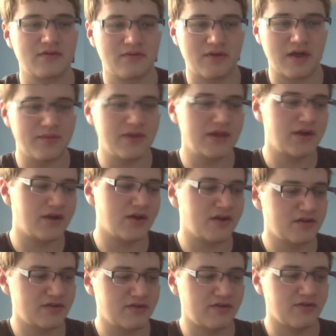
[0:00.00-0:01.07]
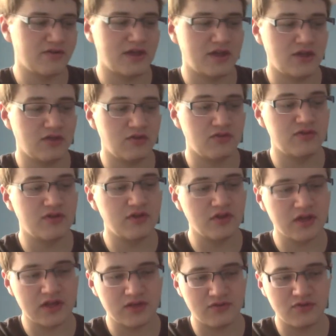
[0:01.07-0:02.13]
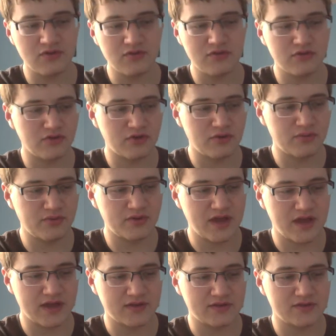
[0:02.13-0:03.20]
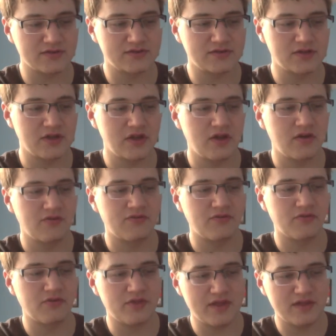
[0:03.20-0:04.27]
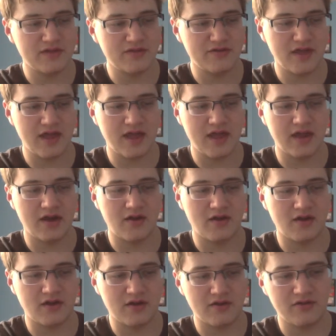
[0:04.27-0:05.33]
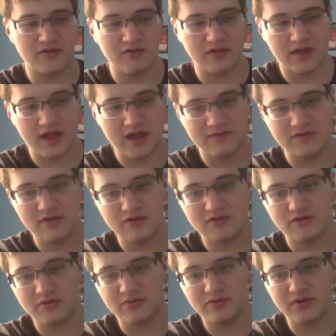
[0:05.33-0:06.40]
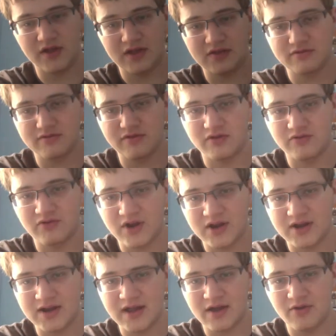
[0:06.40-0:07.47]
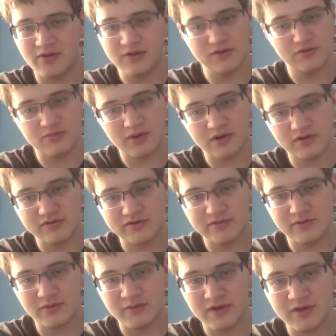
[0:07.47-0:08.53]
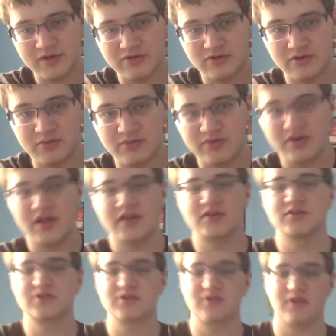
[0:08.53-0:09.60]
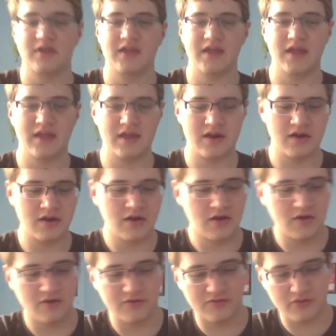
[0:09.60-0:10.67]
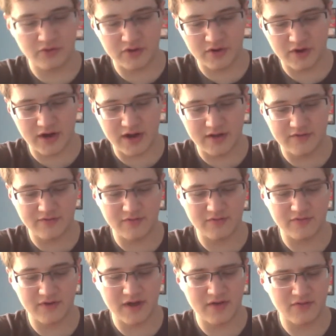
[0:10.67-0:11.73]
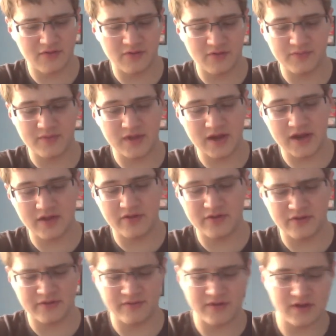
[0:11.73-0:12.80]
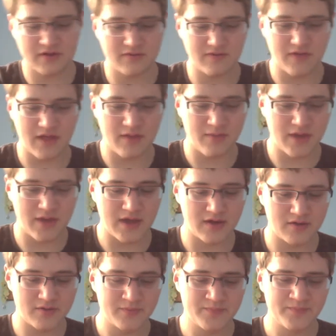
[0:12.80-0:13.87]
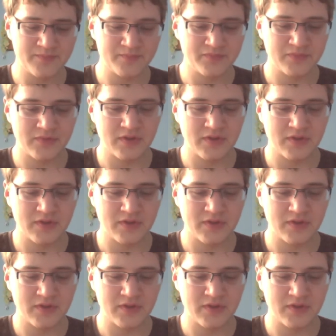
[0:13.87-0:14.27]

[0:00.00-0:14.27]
Now, I mean, honestly, you still get two screen protectors for this, and honestly, I have these screen protectors on right now. These are probably some of the best screen protectors you can get for your iPhone 5 or any other device for that matter.